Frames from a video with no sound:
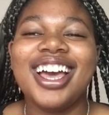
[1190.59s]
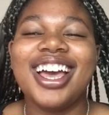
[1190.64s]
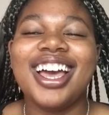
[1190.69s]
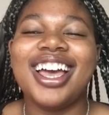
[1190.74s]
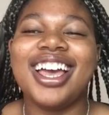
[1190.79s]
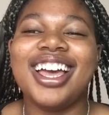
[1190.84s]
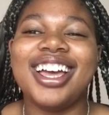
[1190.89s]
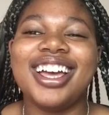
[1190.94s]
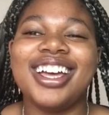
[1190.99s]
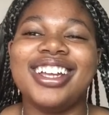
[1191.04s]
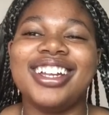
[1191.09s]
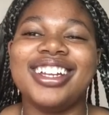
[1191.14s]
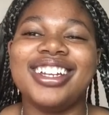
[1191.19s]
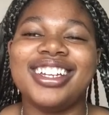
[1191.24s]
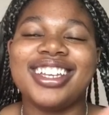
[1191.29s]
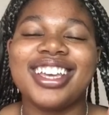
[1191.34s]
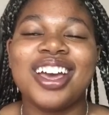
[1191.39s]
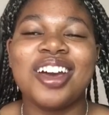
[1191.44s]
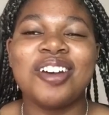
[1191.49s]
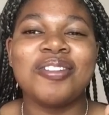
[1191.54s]
And
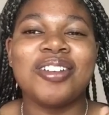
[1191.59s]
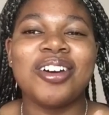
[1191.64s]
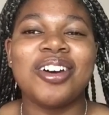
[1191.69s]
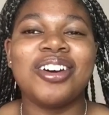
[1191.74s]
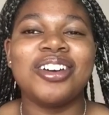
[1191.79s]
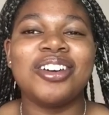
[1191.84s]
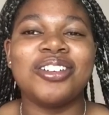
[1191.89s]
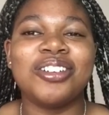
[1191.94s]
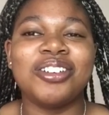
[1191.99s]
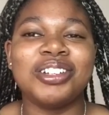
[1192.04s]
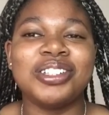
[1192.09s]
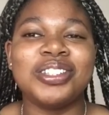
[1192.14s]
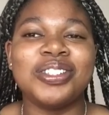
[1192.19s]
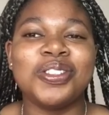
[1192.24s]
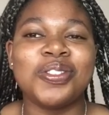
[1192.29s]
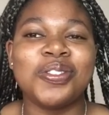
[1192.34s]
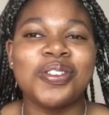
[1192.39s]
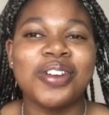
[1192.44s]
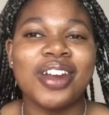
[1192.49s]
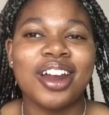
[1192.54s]
yeah, we are on a road to
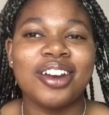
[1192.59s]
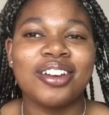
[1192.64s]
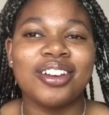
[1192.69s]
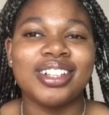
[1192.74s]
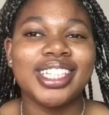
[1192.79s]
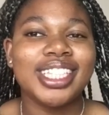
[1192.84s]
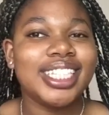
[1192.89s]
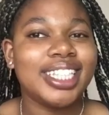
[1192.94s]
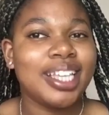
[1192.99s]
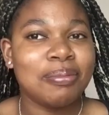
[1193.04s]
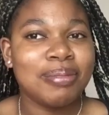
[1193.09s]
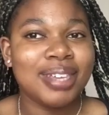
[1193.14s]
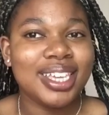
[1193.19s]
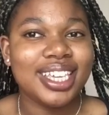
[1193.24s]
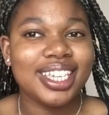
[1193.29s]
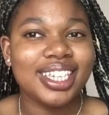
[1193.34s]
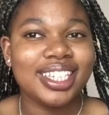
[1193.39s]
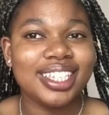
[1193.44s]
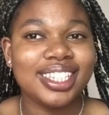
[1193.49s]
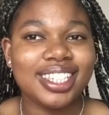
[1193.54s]
300
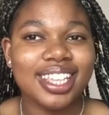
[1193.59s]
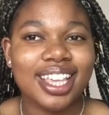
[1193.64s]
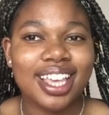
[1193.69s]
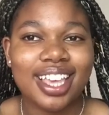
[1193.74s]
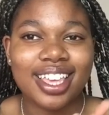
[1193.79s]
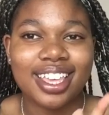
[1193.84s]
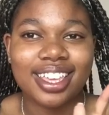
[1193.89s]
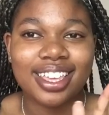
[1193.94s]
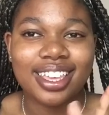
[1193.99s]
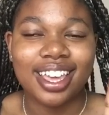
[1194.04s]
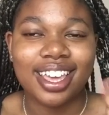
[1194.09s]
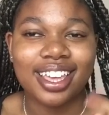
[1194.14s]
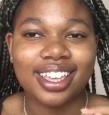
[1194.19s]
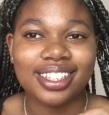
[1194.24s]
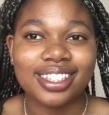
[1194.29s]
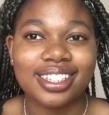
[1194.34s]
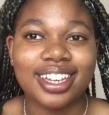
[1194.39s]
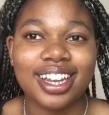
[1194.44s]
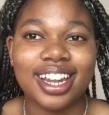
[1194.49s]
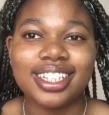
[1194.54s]
subbies.
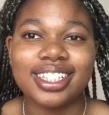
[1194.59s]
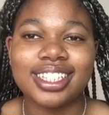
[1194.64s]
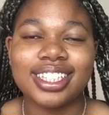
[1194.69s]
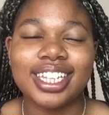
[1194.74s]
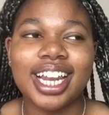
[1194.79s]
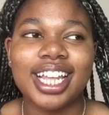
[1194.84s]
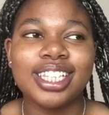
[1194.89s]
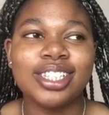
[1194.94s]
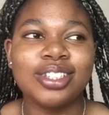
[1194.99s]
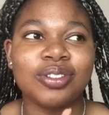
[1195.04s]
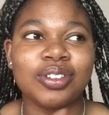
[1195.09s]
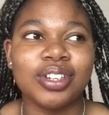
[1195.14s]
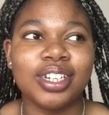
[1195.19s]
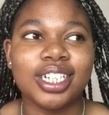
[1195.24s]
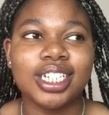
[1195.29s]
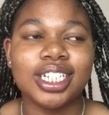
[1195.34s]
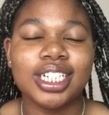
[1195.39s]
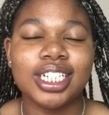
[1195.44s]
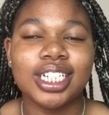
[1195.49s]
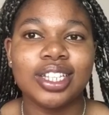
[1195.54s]
Yes, let's
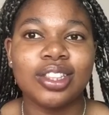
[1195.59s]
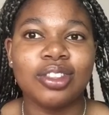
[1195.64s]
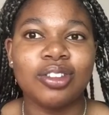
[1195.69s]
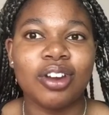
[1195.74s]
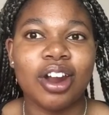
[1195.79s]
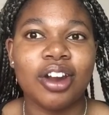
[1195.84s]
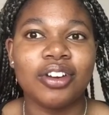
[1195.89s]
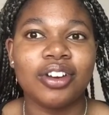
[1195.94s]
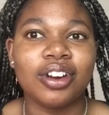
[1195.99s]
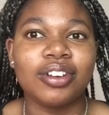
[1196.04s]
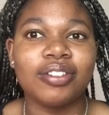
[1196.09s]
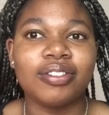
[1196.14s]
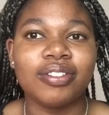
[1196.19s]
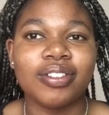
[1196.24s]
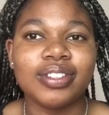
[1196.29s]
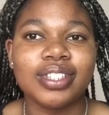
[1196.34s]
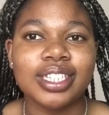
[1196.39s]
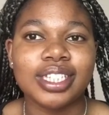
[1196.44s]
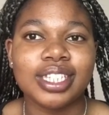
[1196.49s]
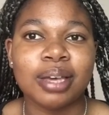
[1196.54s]
reach
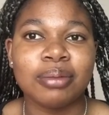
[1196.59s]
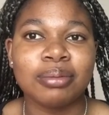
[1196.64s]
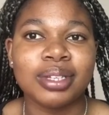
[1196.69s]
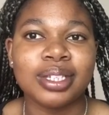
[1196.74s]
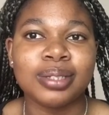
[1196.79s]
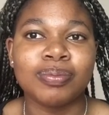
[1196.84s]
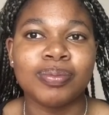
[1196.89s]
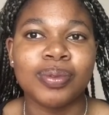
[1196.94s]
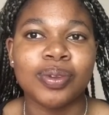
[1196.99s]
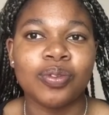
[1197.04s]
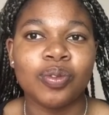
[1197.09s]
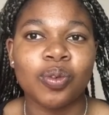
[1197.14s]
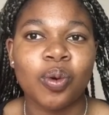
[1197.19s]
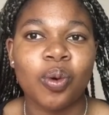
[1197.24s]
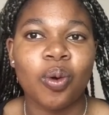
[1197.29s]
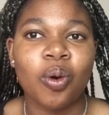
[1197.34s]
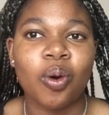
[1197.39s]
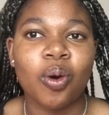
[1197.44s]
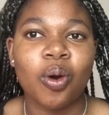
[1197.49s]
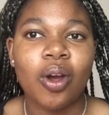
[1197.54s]
350 subbies
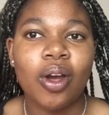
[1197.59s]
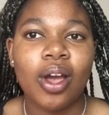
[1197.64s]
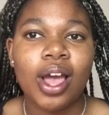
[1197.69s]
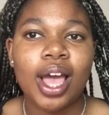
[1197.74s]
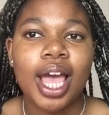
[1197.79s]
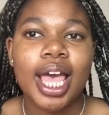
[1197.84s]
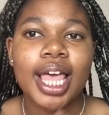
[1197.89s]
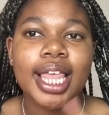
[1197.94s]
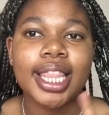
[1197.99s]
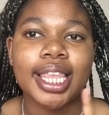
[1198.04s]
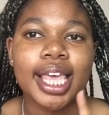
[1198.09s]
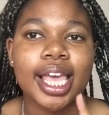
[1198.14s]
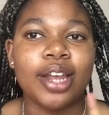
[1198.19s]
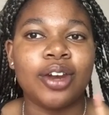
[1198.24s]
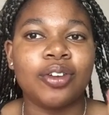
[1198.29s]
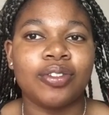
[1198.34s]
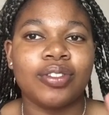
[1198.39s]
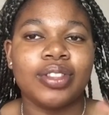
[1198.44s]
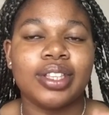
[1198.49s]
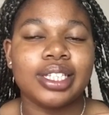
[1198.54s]
before the end
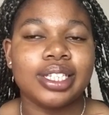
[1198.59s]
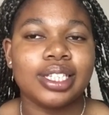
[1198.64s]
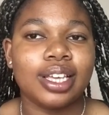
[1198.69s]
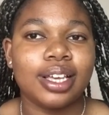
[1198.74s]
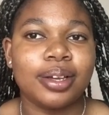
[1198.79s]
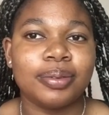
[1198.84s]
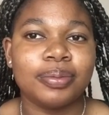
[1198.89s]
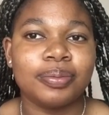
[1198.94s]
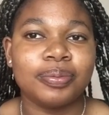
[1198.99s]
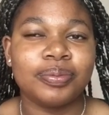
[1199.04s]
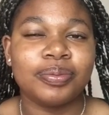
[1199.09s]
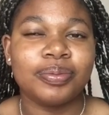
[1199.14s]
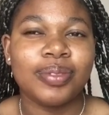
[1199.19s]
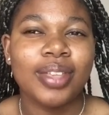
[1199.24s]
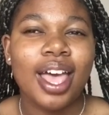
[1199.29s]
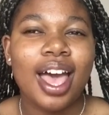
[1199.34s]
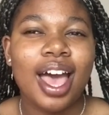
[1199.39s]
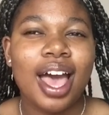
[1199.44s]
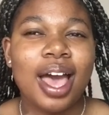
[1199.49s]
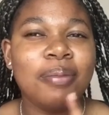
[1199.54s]
of this year.
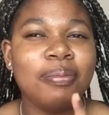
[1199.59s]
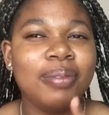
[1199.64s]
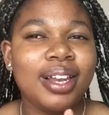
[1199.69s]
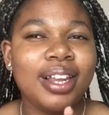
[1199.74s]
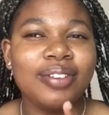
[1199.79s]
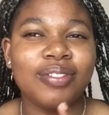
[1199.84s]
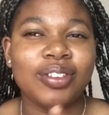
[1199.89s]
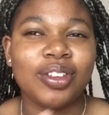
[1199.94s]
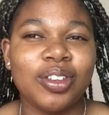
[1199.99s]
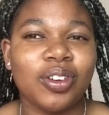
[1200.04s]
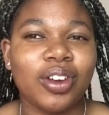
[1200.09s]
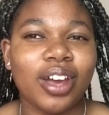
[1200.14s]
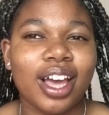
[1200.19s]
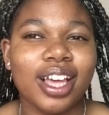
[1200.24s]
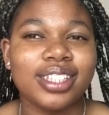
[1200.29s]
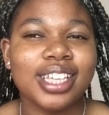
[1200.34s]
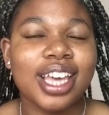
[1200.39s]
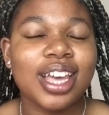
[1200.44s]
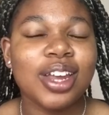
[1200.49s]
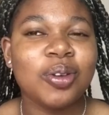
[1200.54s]
I believe you
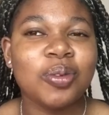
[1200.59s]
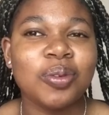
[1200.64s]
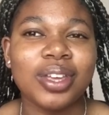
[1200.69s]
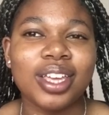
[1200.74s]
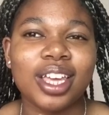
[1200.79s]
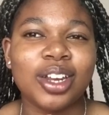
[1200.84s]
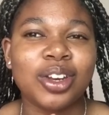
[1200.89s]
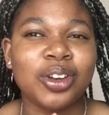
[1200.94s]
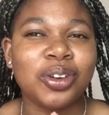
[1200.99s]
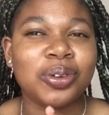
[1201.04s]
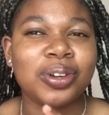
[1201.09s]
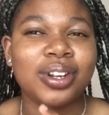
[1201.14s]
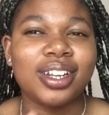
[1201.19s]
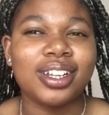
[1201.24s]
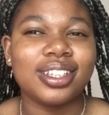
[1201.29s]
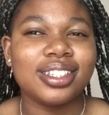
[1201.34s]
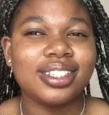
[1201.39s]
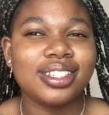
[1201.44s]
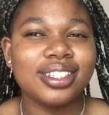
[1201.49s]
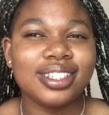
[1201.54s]
guys. I know we can do
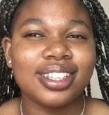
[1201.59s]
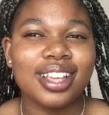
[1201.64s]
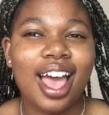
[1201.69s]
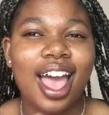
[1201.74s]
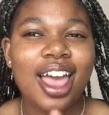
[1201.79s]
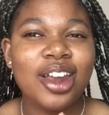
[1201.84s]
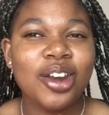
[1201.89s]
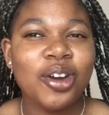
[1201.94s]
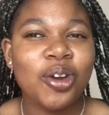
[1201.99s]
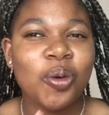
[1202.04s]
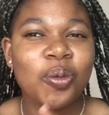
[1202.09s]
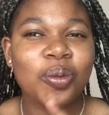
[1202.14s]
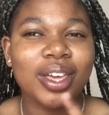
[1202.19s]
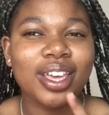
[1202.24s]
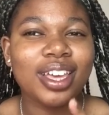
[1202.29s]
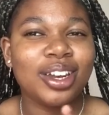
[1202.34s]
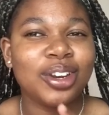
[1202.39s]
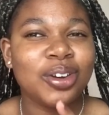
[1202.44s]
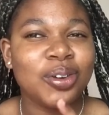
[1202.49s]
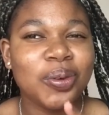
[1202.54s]
this. I know we
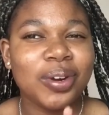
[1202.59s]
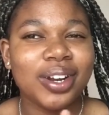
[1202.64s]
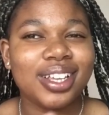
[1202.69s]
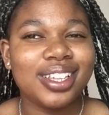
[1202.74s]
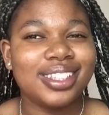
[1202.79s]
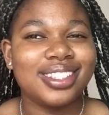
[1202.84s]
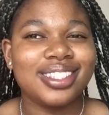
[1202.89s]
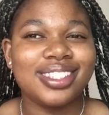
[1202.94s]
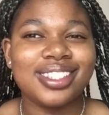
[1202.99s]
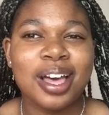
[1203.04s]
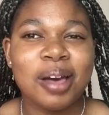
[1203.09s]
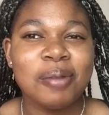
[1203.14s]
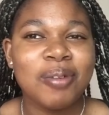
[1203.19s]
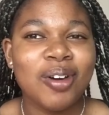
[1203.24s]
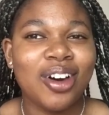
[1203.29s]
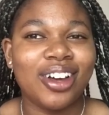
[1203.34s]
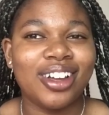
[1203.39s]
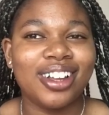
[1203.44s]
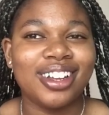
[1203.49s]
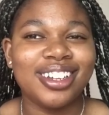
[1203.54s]
can do this. Come
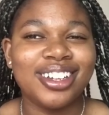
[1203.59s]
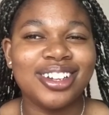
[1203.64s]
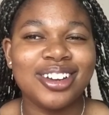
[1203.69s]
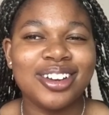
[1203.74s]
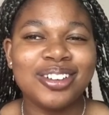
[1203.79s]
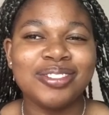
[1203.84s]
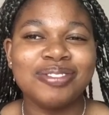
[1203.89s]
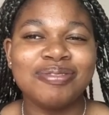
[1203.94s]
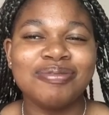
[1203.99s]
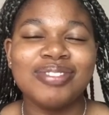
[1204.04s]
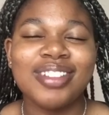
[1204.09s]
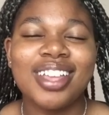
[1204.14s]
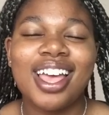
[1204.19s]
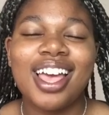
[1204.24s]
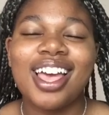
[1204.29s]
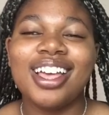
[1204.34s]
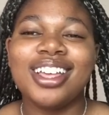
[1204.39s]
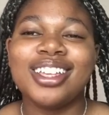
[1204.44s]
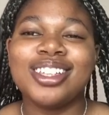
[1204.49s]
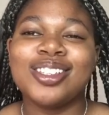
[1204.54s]
on, you know?
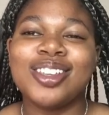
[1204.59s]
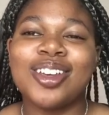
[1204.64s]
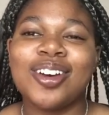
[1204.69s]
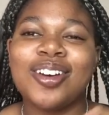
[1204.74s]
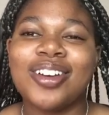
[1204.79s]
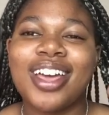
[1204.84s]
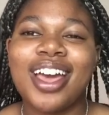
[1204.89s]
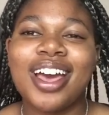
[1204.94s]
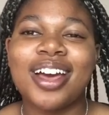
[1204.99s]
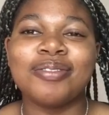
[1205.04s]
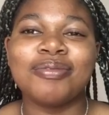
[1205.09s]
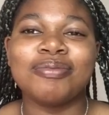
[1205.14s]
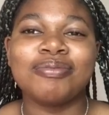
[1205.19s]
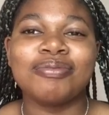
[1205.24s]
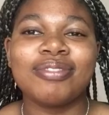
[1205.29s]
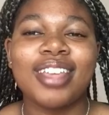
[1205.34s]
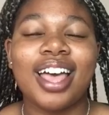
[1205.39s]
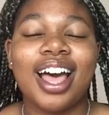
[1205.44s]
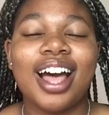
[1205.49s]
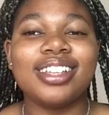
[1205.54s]
So yeah,
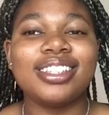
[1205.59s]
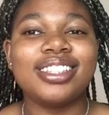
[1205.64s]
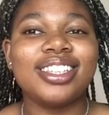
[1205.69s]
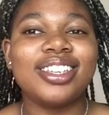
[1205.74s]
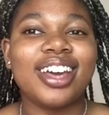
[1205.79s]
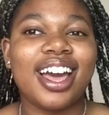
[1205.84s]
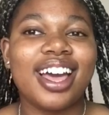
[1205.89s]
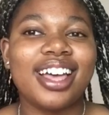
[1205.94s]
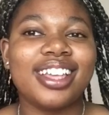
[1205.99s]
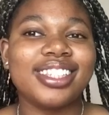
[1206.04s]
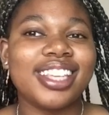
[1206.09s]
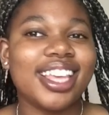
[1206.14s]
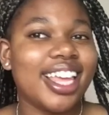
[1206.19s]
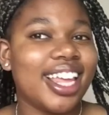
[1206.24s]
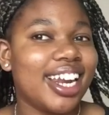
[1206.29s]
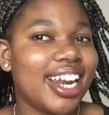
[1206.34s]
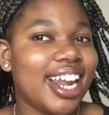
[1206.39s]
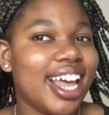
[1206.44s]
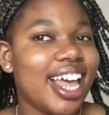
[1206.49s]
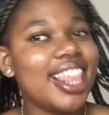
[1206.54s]
I'll see you guys
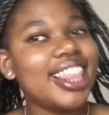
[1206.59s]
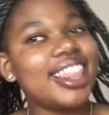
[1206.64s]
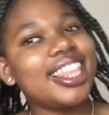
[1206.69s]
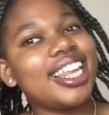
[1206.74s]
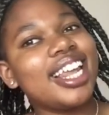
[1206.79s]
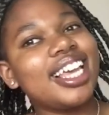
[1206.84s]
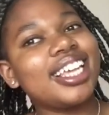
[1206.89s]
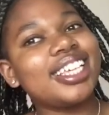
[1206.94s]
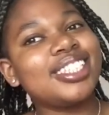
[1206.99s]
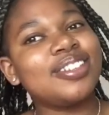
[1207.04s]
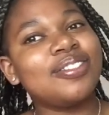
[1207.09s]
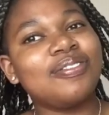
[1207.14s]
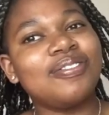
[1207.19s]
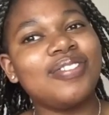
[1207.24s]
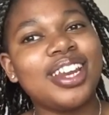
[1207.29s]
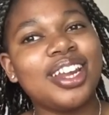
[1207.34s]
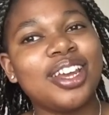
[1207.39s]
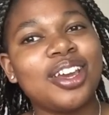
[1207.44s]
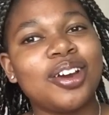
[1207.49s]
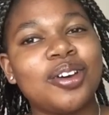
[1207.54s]
in the next
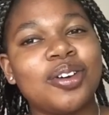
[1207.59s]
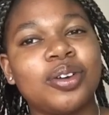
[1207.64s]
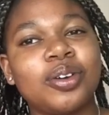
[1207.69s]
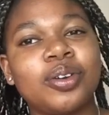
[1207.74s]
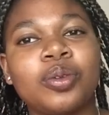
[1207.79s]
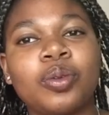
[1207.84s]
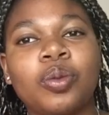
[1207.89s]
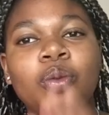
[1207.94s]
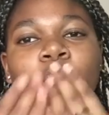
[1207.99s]
video.